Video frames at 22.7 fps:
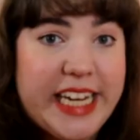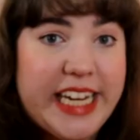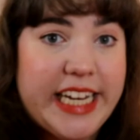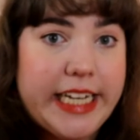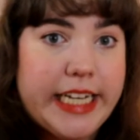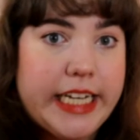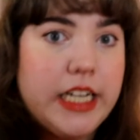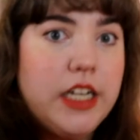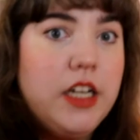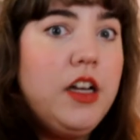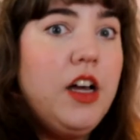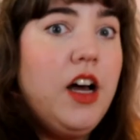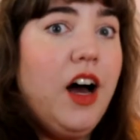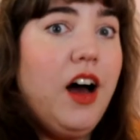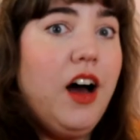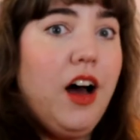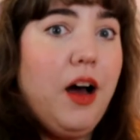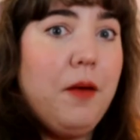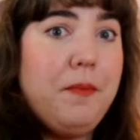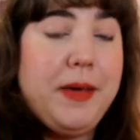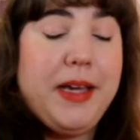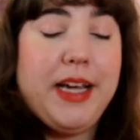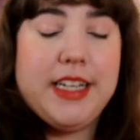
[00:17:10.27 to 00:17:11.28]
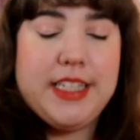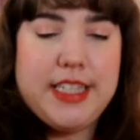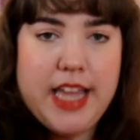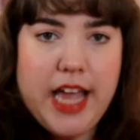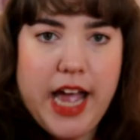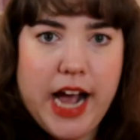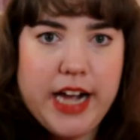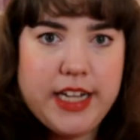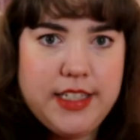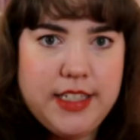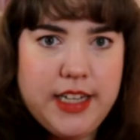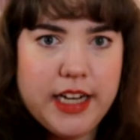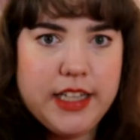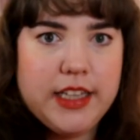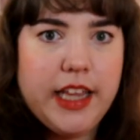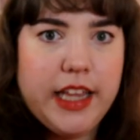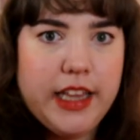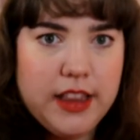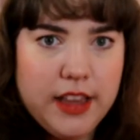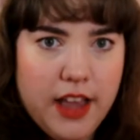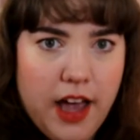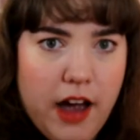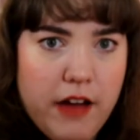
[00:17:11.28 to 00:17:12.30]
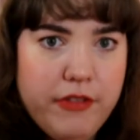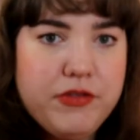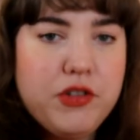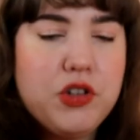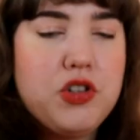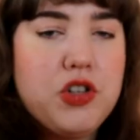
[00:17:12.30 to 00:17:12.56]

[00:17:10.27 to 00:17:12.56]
in because they accidentally left.